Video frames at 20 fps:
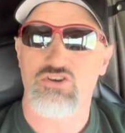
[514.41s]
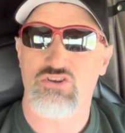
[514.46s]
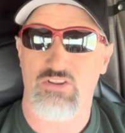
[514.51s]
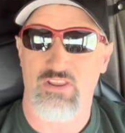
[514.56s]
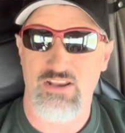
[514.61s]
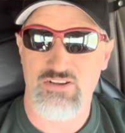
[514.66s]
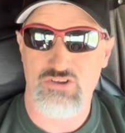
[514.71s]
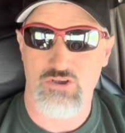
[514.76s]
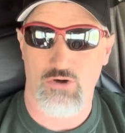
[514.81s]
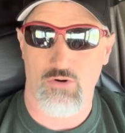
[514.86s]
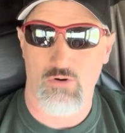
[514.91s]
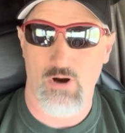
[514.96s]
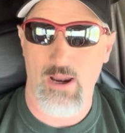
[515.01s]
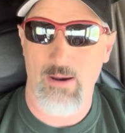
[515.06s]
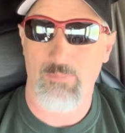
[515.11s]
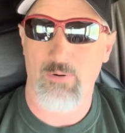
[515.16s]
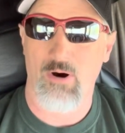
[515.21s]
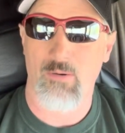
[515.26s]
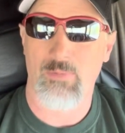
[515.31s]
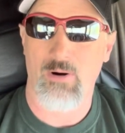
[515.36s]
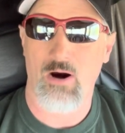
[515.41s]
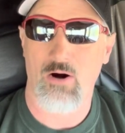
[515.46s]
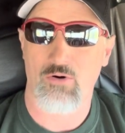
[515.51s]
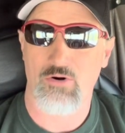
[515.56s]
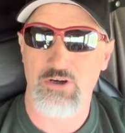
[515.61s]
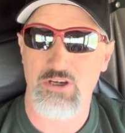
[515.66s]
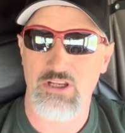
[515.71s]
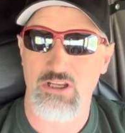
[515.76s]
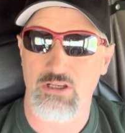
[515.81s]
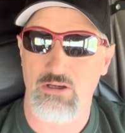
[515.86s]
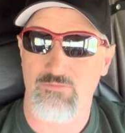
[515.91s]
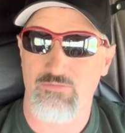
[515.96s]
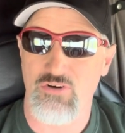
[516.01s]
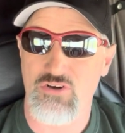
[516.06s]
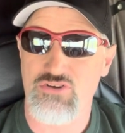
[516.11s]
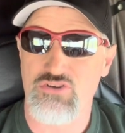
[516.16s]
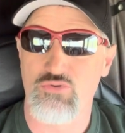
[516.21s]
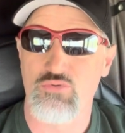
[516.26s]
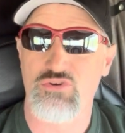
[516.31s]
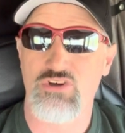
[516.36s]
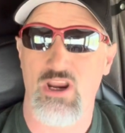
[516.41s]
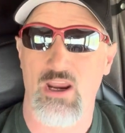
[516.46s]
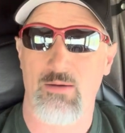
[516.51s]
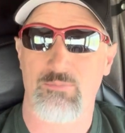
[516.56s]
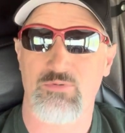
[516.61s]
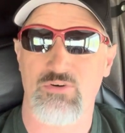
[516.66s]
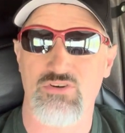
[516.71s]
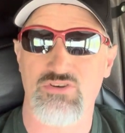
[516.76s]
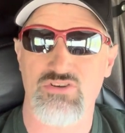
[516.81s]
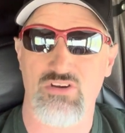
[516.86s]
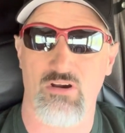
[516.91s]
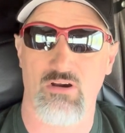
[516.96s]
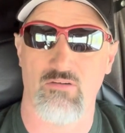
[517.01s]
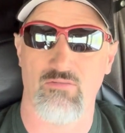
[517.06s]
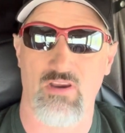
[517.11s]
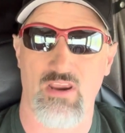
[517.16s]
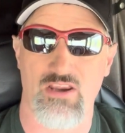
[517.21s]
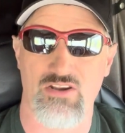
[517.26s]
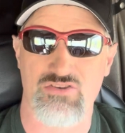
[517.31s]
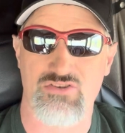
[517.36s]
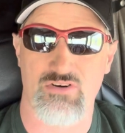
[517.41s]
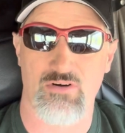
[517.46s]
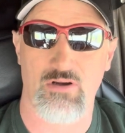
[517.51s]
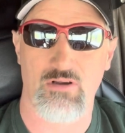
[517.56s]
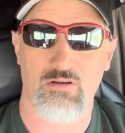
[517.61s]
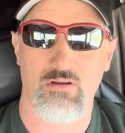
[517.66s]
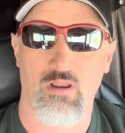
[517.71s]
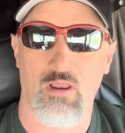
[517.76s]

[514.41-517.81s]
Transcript: So that's going to wrap up our reading in the first two chapters of Ezra.